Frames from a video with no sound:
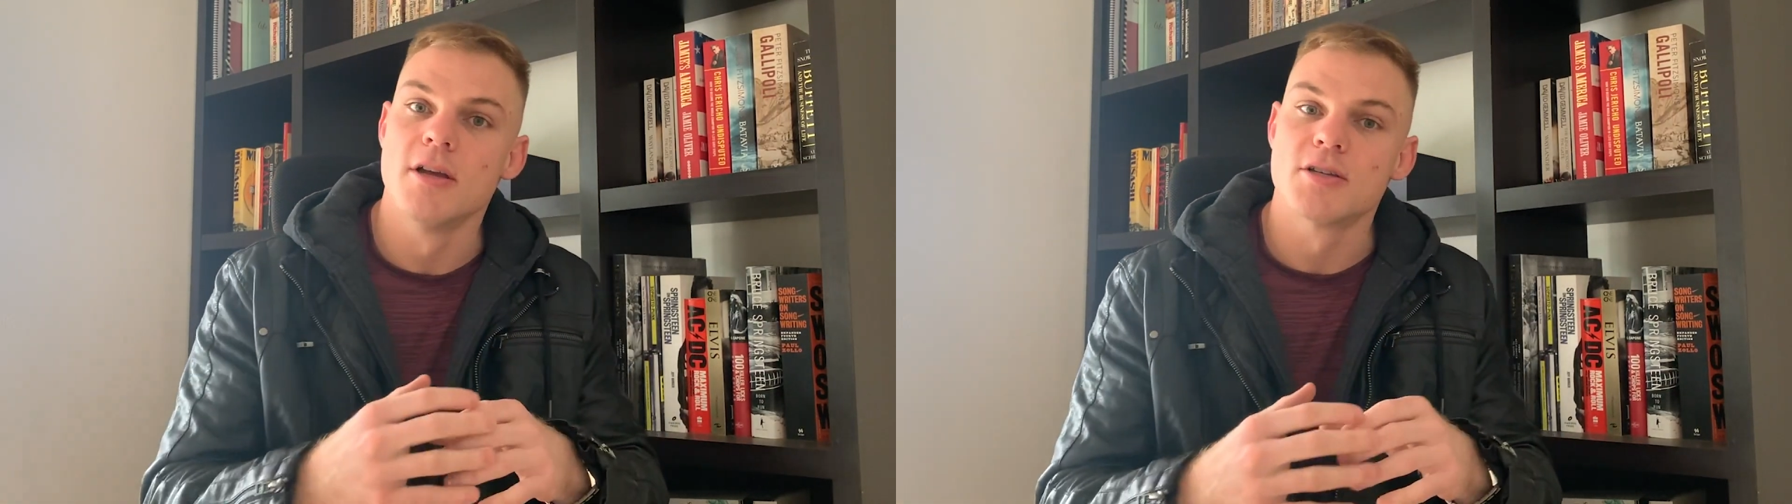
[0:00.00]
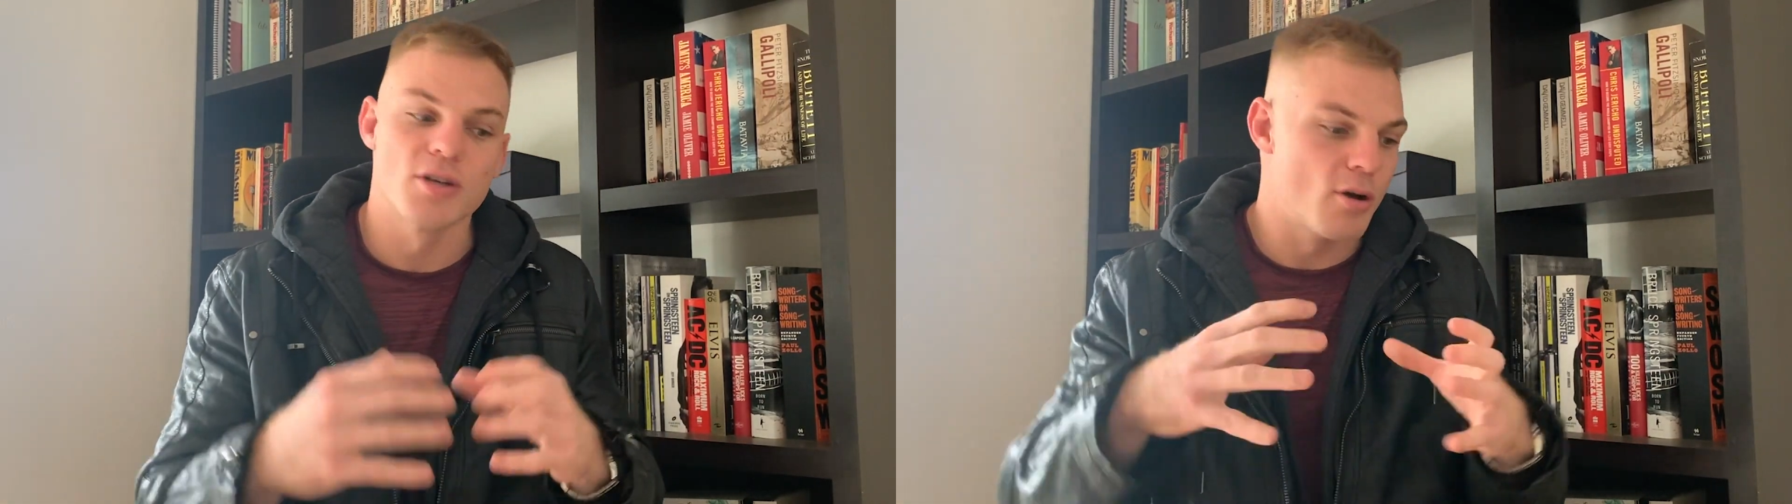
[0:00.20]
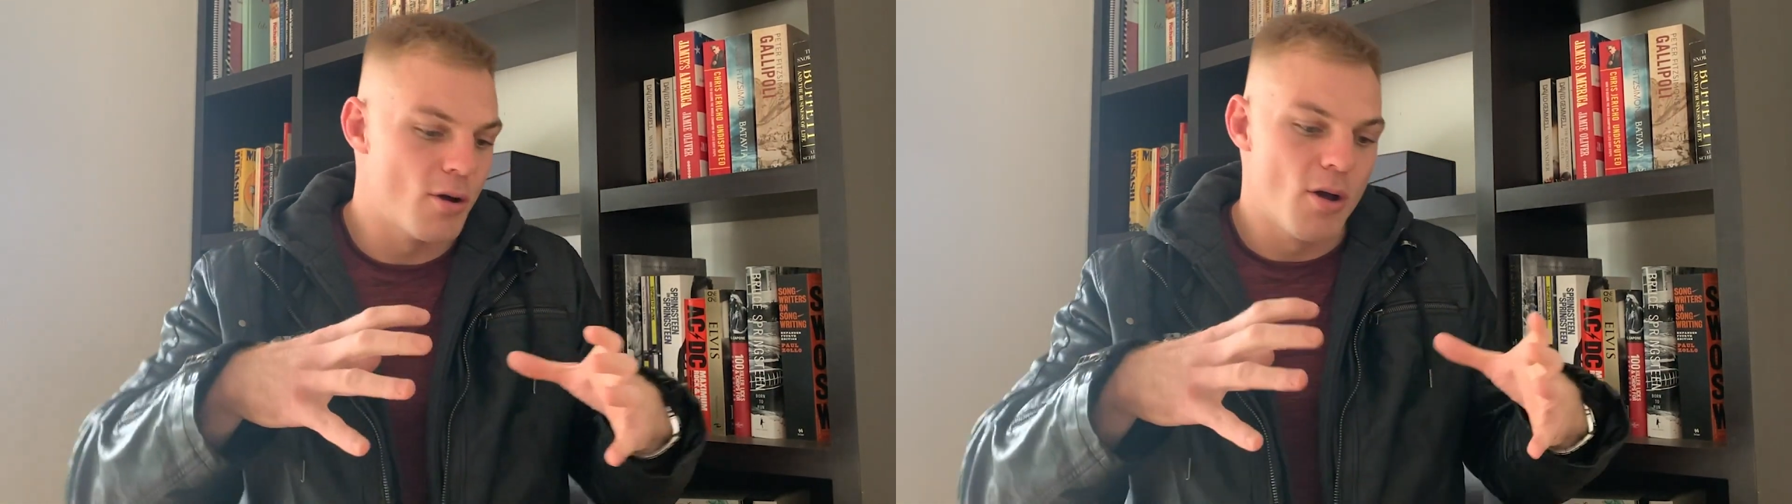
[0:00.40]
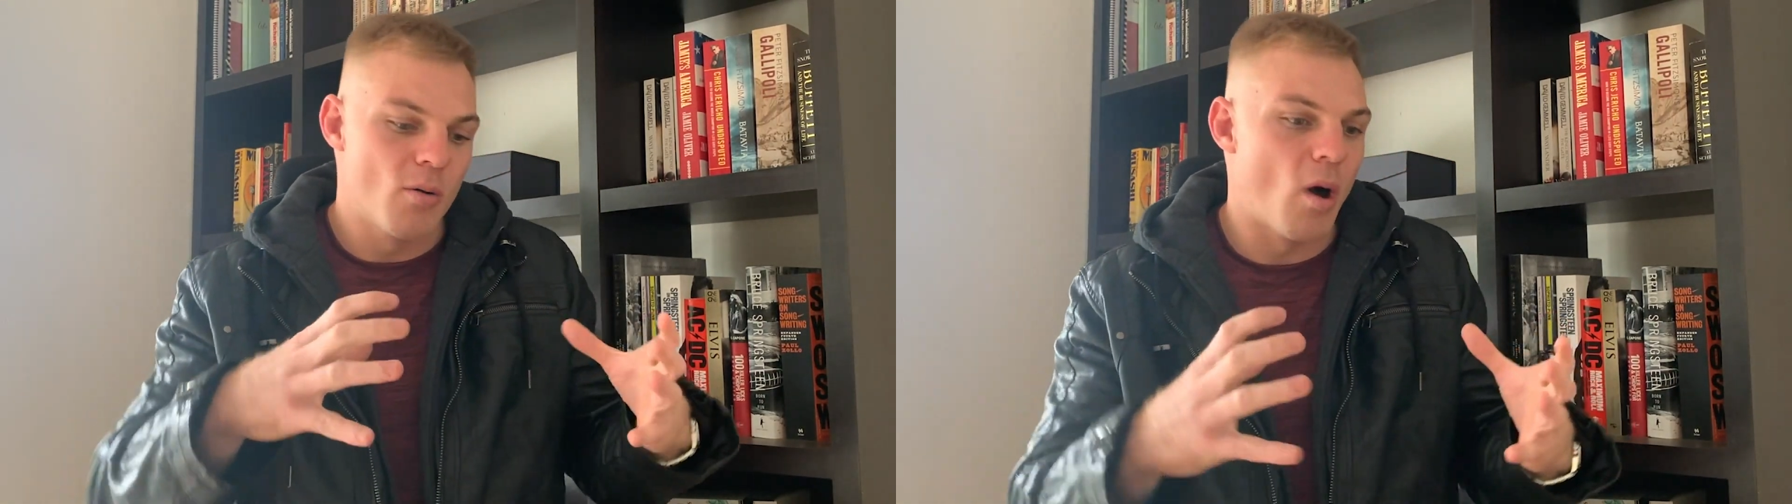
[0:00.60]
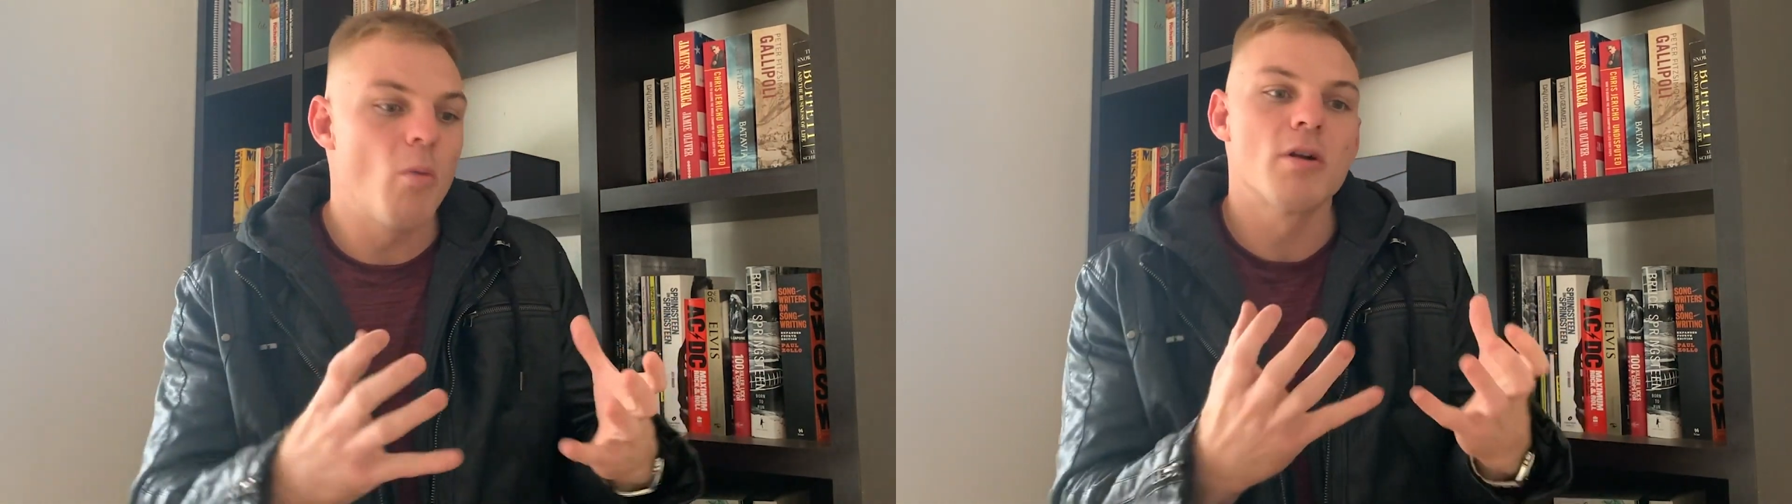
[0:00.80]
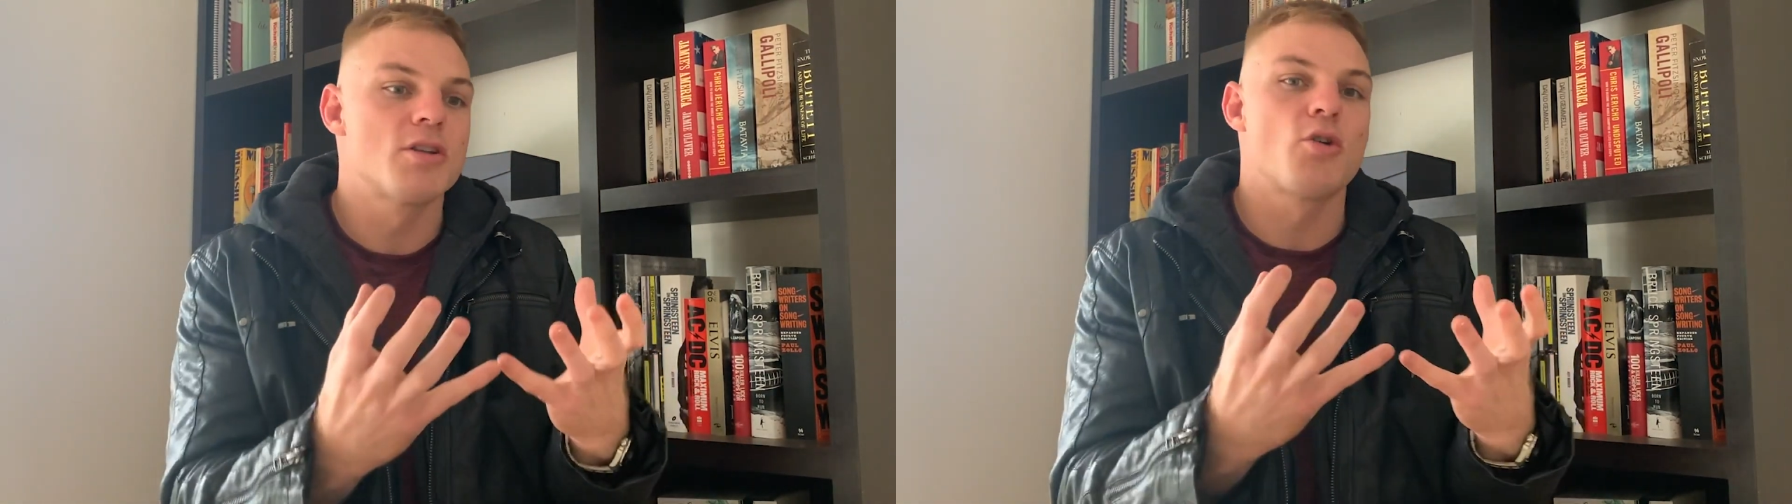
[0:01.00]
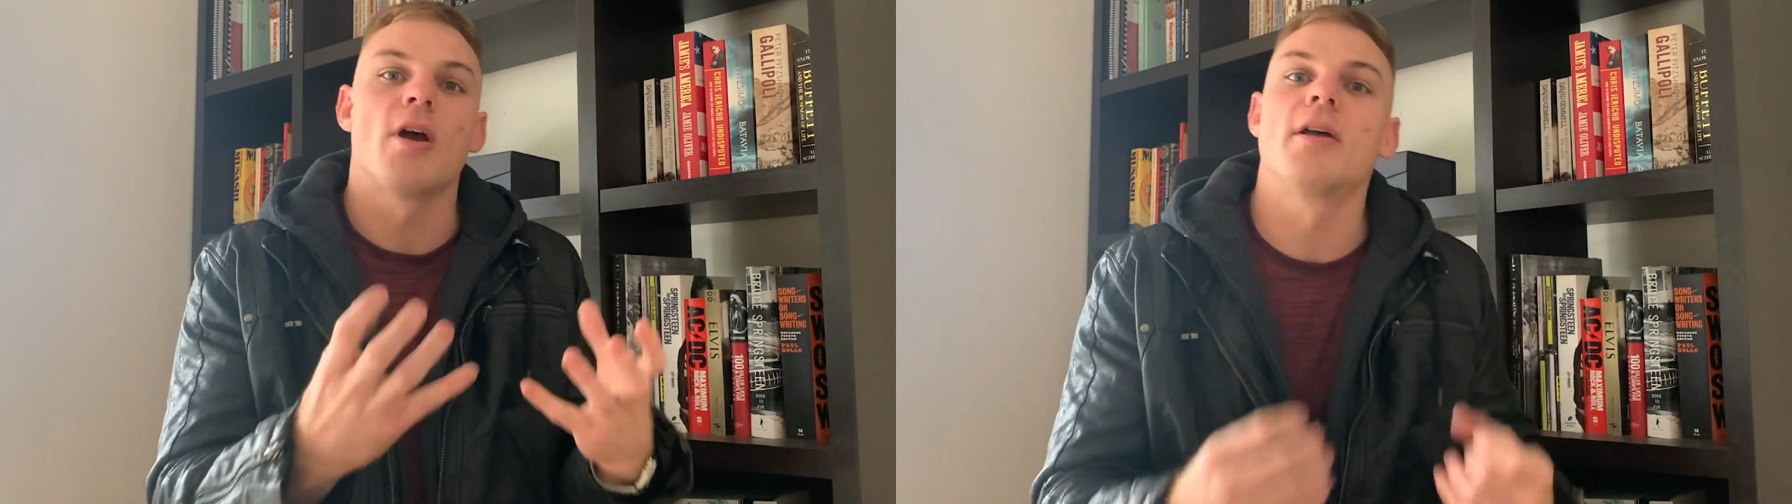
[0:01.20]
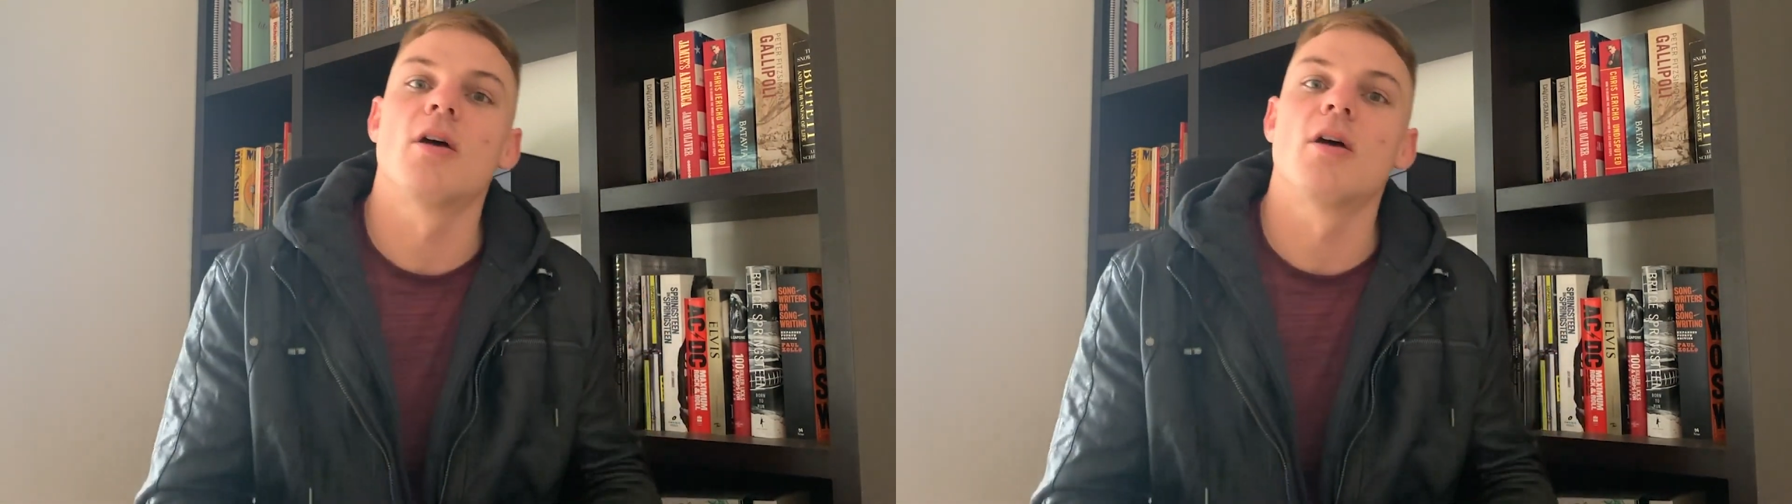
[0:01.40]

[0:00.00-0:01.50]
So I wanted to create a